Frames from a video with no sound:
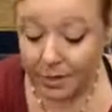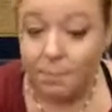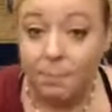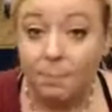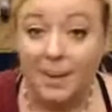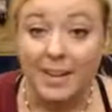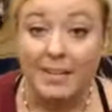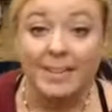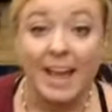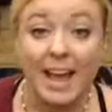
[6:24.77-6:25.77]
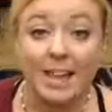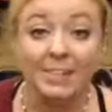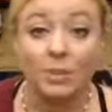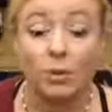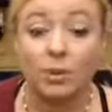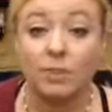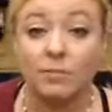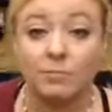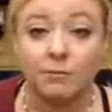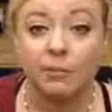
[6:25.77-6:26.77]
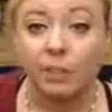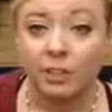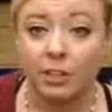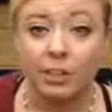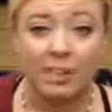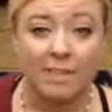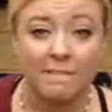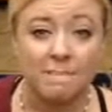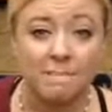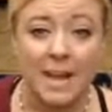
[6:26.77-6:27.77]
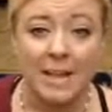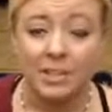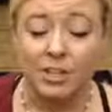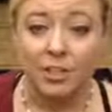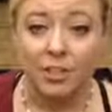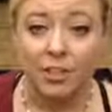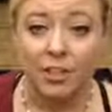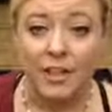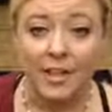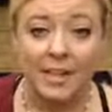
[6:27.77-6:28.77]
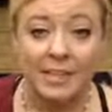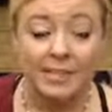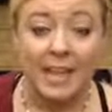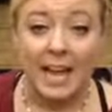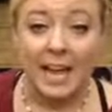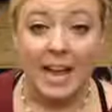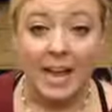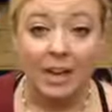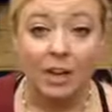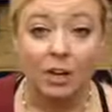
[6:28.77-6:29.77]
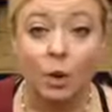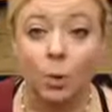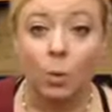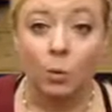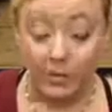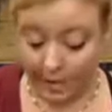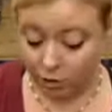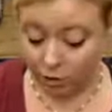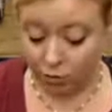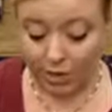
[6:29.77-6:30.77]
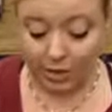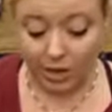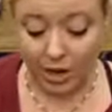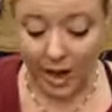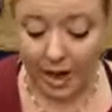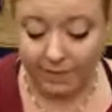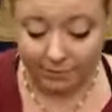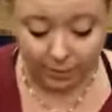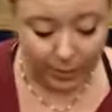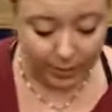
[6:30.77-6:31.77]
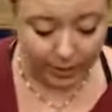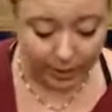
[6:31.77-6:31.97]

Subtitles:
but his castle was full of magical things and gold and treasure everywhere.